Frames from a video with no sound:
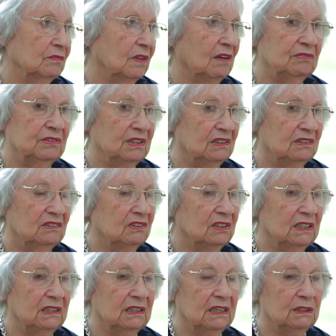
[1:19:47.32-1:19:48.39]
After
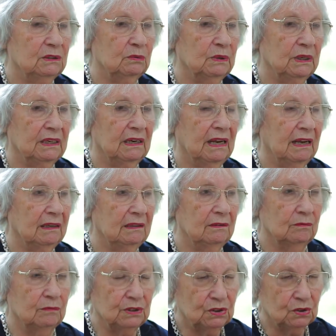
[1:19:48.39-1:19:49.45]
3 days
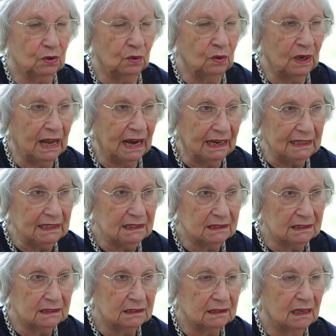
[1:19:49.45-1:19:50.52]
we saw
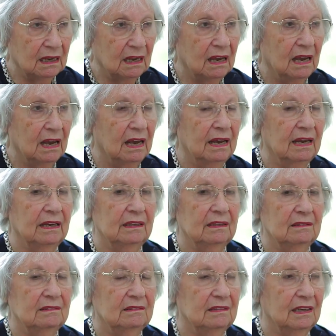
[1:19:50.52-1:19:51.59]
lights,
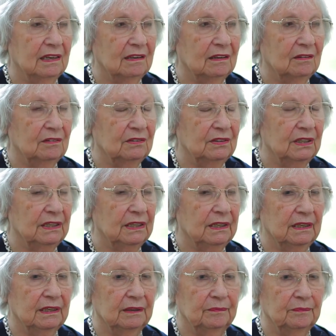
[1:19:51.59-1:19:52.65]
and
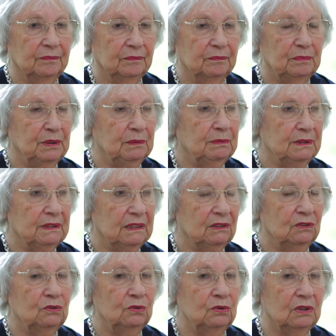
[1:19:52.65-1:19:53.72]
the people
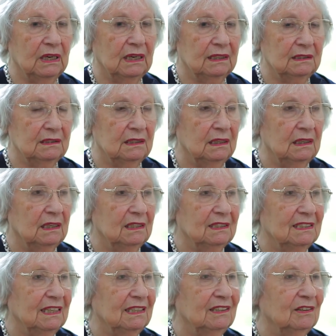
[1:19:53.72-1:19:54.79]
that took us
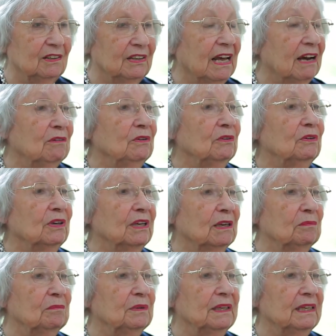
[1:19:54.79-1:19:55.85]
said, now you
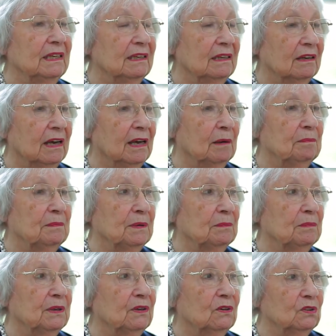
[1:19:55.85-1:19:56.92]
can be happy
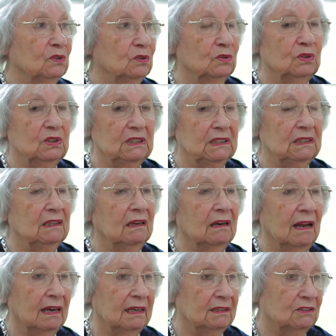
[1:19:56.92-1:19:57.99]
because you see the
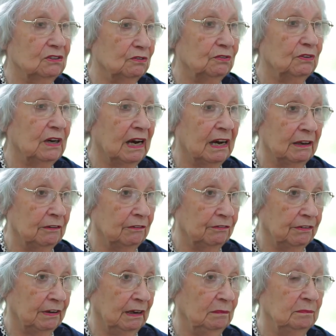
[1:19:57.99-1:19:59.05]
lights of
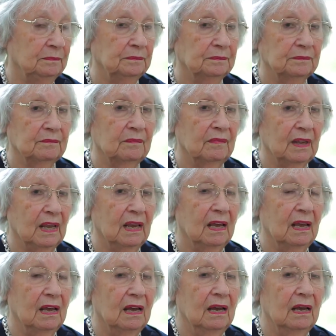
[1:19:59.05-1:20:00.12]
Haifa.
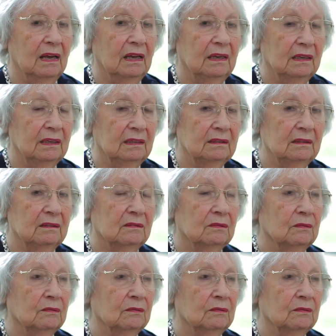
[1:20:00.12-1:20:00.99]
And